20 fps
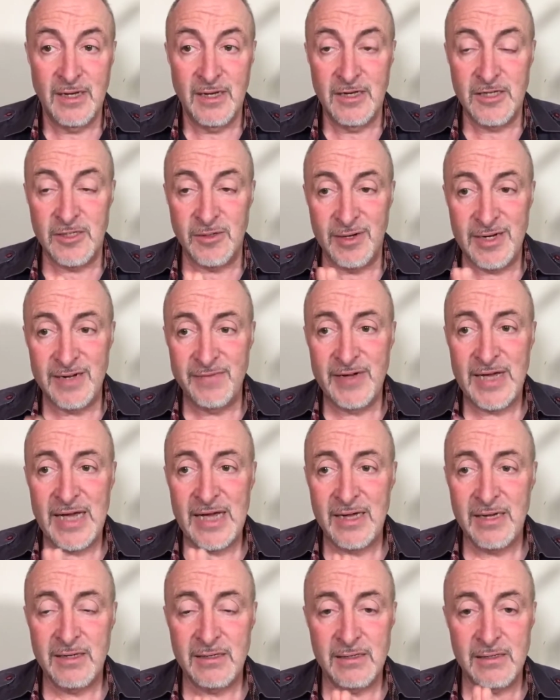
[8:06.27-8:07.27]
So I never
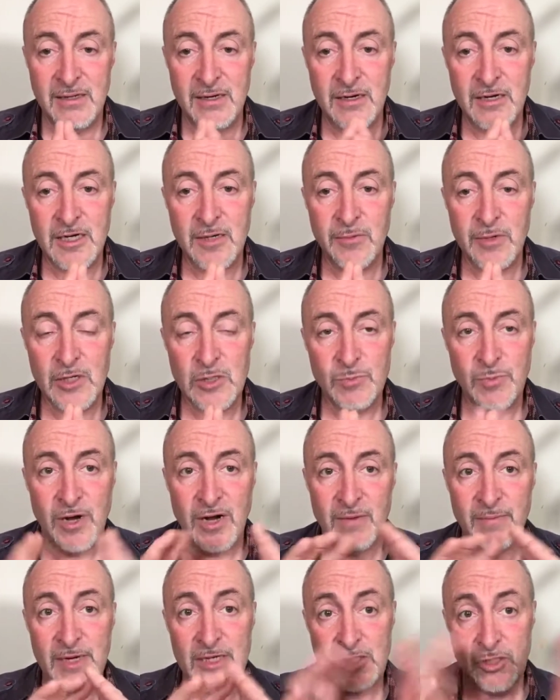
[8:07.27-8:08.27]
had arguing as
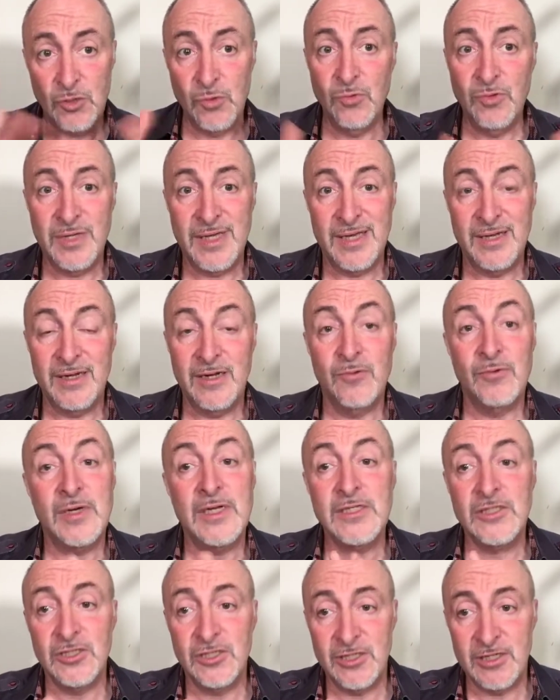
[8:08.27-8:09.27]
part of my toolkit in
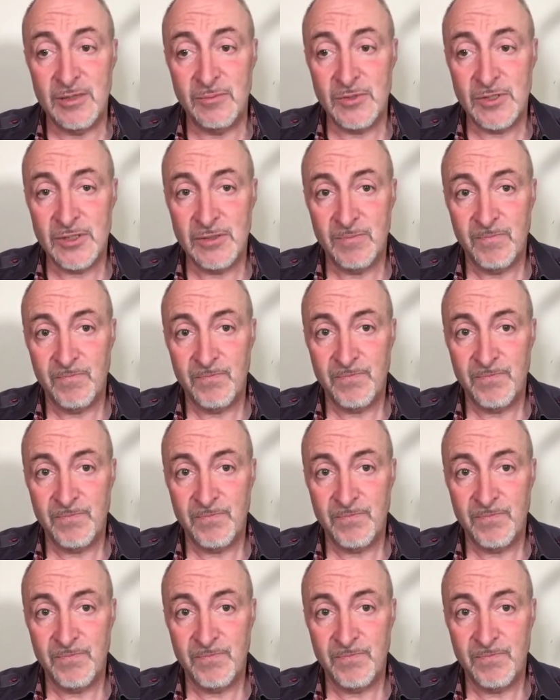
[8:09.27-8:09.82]
relationships.